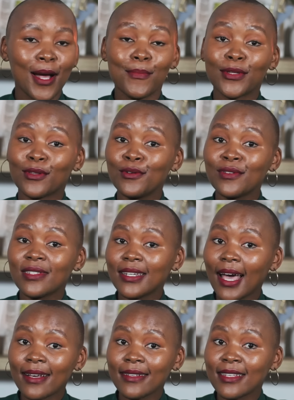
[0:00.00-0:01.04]
But those
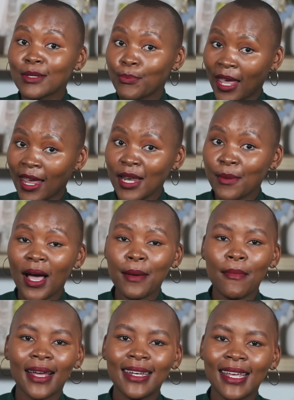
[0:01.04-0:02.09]
taxes paid by
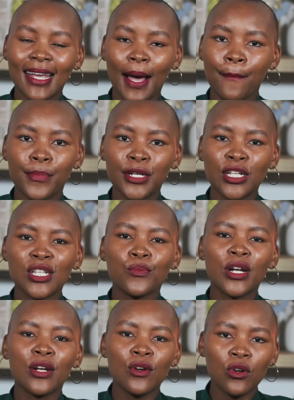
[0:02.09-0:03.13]
mining companies
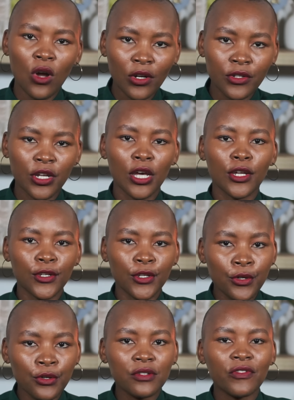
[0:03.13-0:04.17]
were not
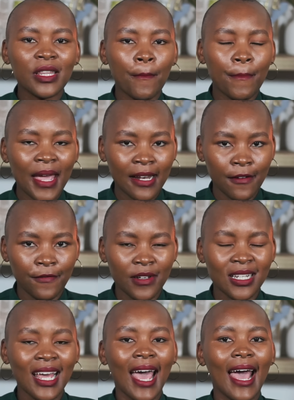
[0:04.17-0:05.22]
used for the benefit